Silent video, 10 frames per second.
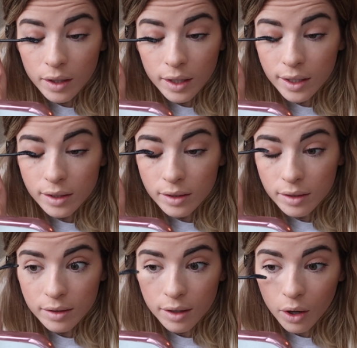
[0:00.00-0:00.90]
It doesn't
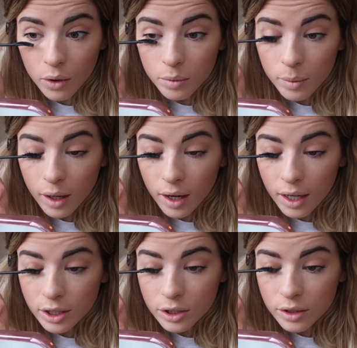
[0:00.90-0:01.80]
hold my
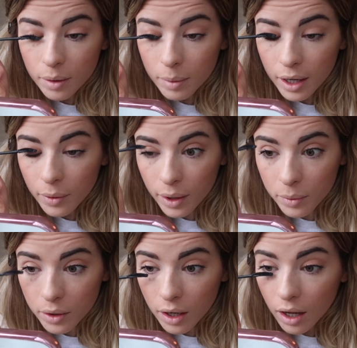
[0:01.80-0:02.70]
eyelashes up how I
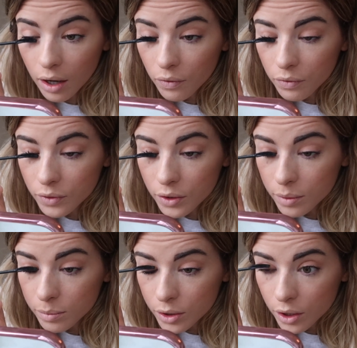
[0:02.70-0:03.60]
would love
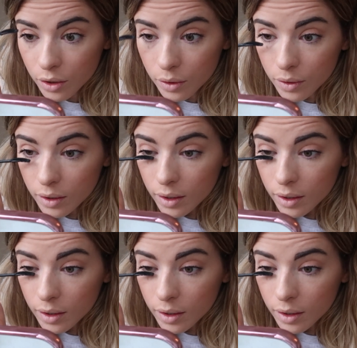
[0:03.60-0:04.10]
them to,